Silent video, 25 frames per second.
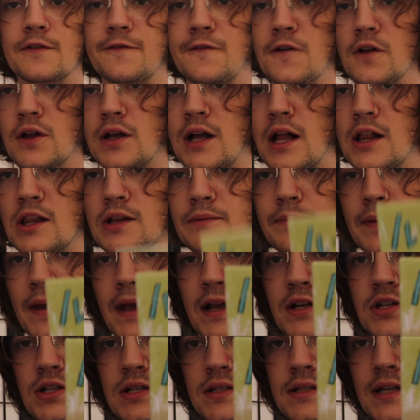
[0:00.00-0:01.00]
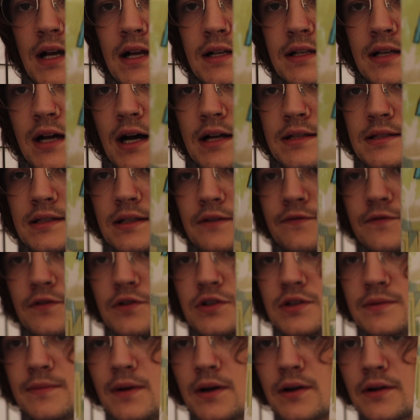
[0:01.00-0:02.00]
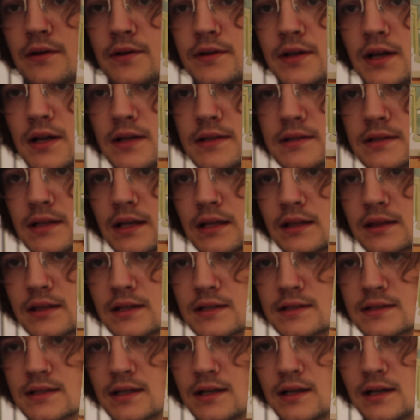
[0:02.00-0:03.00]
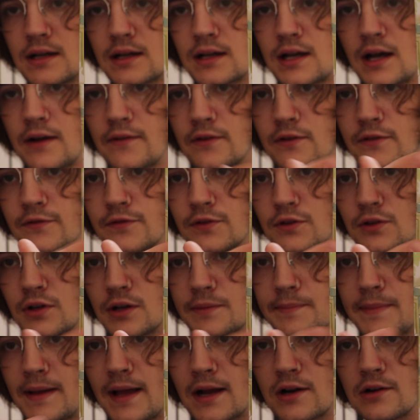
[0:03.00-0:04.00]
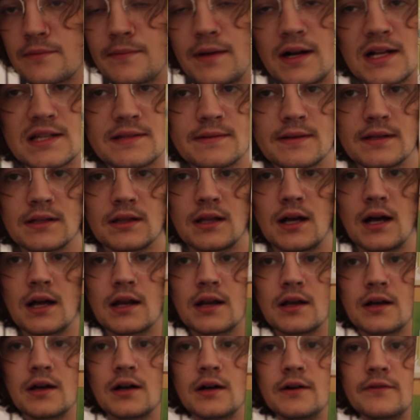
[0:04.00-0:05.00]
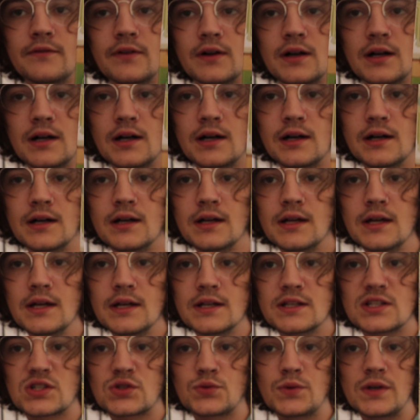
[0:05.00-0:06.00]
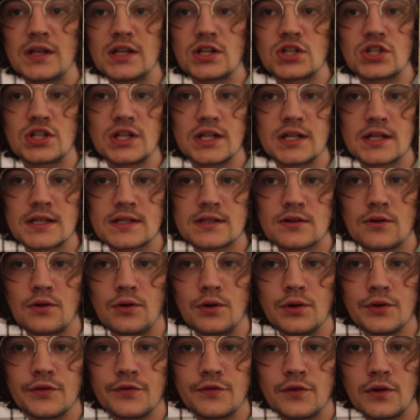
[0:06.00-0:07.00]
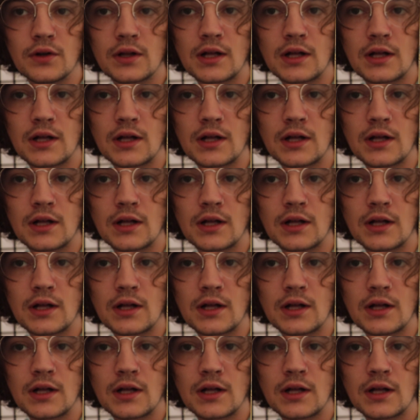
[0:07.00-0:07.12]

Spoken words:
full color pages that Tatsuki Fujimoto does, like this cover for Look Back, reminds me a lot of Sui Ishida's old full